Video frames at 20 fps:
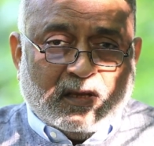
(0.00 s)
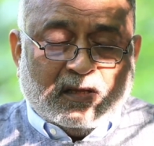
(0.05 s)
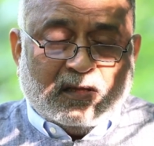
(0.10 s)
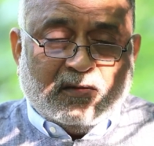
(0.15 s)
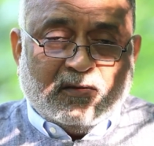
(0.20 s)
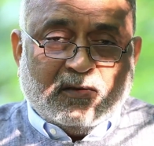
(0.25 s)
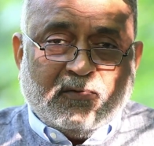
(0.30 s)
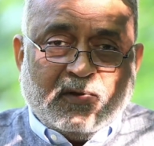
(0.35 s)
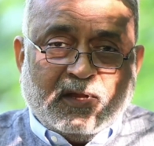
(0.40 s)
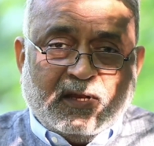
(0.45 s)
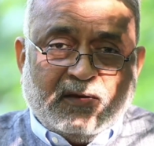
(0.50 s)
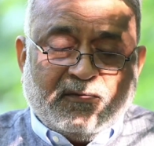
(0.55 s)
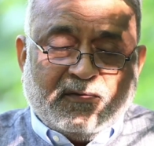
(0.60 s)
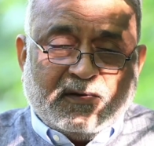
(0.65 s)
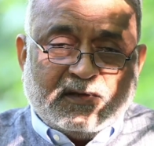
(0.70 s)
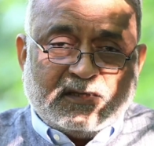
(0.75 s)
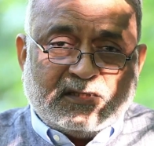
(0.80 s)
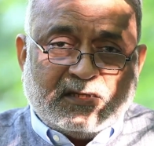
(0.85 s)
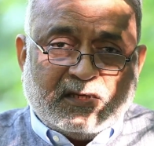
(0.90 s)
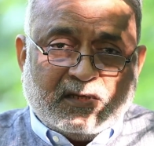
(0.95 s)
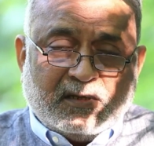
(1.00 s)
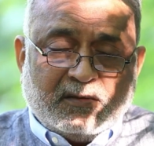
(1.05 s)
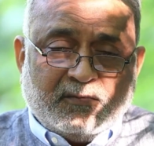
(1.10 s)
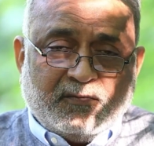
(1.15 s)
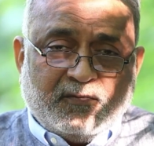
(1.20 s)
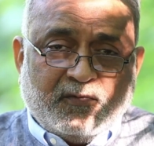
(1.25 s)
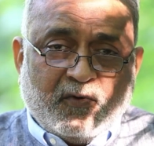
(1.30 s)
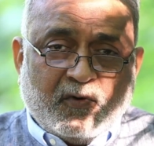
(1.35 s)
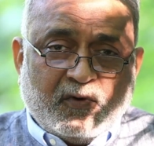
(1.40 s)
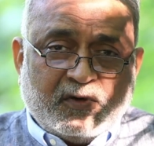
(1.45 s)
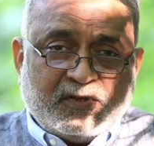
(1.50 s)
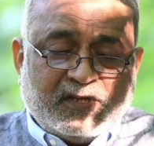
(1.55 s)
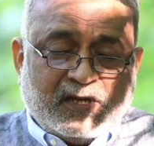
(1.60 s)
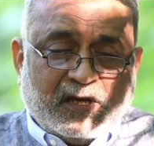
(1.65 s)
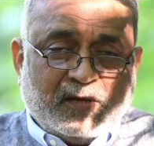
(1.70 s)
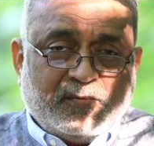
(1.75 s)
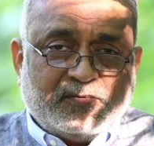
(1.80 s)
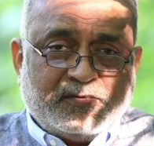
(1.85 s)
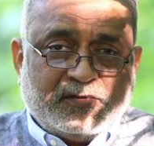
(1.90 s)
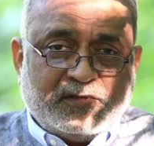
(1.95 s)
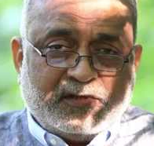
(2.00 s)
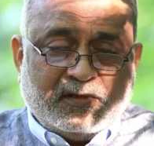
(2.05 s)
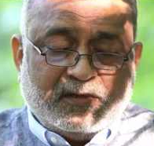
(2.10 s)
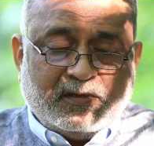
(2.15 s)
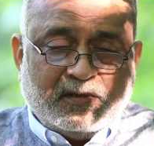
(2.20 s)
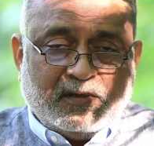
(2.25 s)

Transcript: the very first 4 steps